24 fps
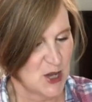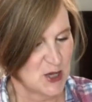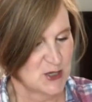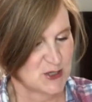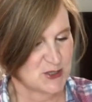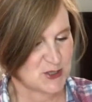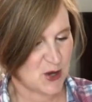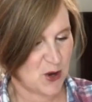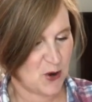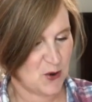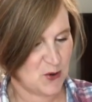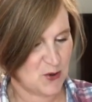
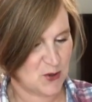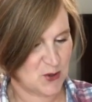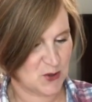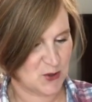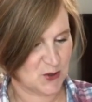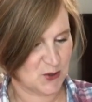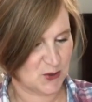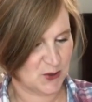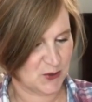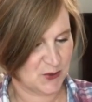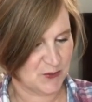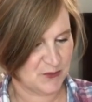So
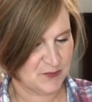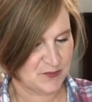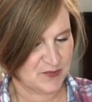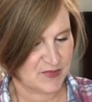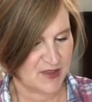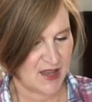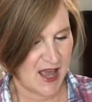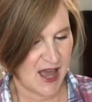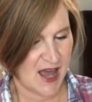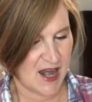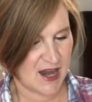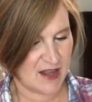cool.
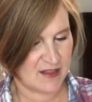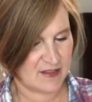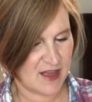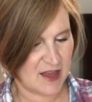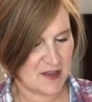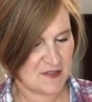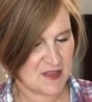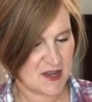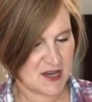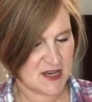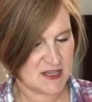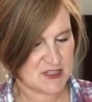And I
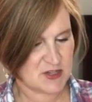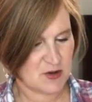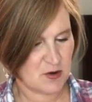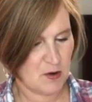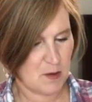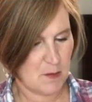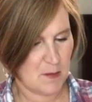like that it's a